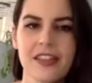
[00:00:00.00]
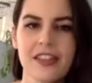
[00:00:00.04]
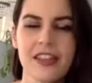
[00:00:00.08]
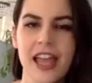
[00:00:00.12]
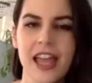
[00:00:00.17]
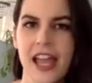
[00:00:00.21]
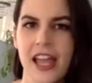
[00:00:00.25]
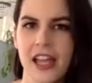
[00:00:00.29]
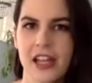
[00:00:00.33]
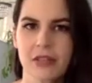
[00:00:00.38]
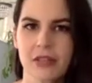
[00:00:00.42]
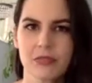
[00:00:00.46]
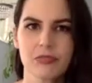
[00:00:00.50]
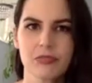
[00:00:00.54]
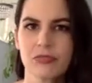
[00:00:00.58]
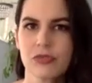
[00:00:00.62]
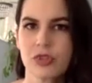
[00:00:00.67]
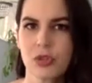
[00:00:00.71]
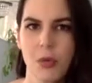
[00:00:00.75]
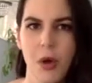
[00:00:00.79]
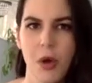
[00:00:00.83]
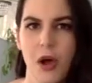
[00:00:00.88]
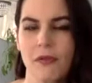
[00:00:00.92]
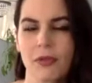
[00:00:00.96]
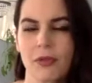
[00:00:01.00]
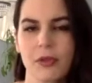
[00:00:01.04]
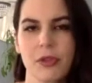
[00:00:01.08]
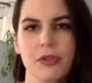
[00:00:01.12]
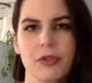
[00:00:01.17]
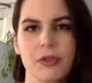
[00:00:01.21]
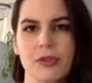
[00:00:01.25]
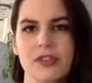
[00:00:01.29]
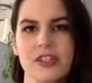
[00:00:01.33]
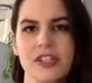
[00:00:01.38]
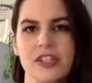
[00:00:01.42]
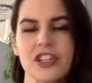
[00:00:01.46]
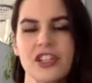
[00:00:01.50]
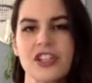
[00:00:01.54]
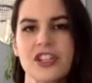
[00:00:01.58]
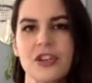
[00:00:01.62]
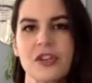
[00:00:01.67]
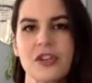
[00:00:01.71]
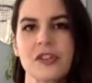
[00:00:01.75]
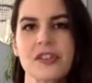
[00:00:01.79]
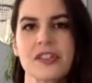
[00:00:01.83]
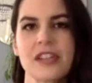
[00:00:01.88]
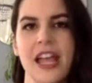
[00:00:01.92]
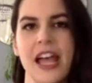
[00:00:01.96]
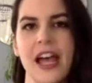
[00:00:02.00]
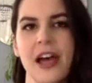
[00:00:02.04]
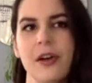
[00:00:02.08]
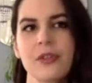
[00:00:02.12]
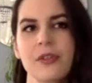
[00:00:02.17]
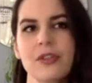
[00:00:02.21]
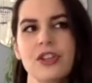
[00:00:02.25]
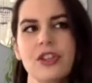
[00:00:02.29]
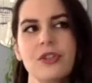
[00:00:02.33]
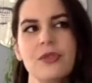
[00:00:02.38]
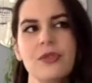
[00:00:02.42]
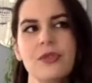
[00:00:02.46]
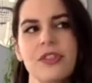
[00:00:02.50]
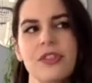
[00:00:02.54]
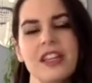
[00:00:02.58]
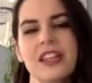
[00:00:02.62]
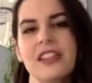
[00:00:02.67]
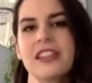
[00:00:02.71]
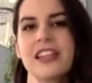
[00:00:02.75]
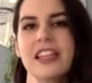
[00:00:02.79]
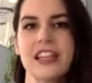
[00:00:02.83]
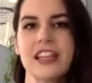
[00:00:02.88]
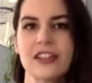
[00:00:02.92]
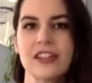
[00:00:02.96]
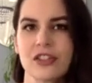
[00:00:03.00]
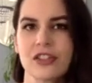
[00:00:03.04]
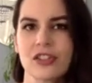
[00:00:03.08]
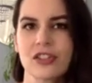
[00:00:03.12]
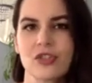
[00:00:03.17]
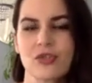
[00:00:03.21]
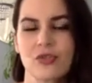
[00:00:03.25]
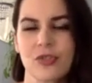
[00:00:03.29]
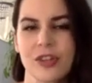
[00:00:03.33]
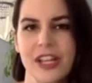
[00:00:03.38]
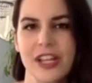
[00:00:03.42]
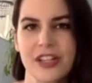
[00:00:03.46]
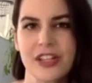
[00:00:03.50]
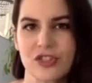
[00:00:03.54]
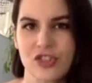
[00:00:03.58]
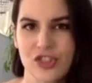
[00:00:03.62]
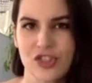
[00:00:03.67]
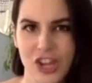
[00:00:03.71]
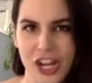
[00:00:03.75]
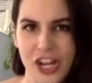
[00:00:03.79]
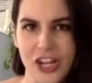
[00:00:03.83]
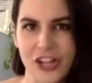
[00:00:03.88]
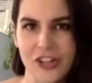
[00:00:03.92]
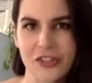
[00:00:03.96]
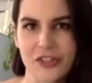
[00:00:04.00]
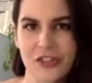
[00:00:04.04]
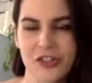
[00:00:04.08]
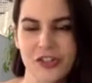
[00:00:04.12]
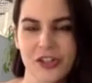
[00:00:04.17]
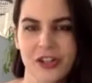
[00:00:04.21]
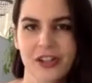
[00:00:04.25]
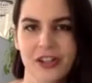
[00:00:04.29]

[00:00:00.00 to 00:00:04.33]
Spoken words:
that 12 or 13 years, how do you think the industry has changed?